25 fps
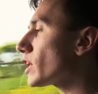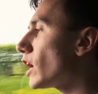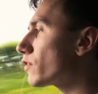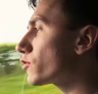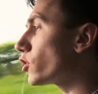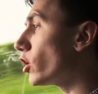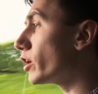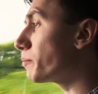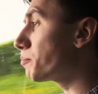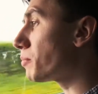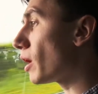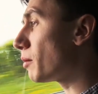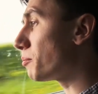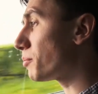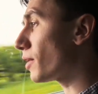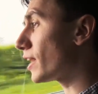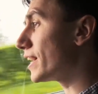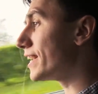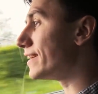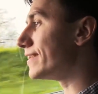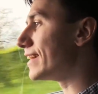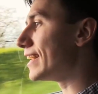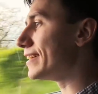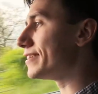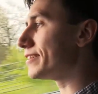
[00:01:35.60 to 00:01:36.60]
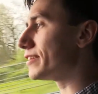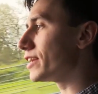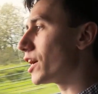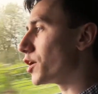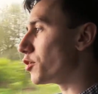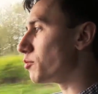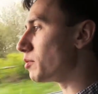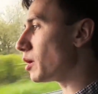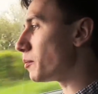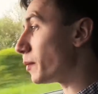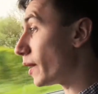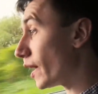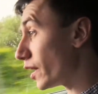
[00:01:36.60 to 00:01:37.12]
I'm playing there tonight with my
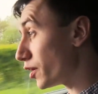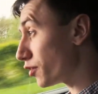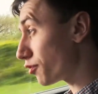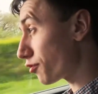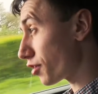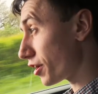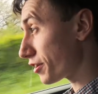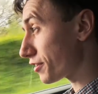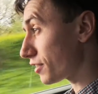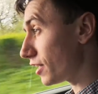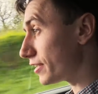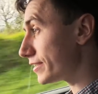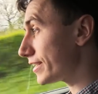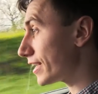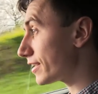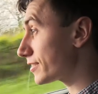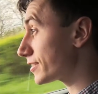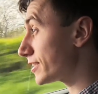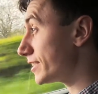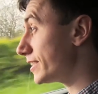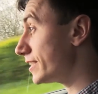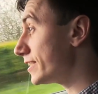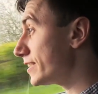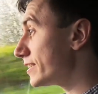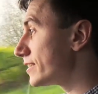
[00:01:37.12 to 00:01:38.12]
band Fresh Like Dexie.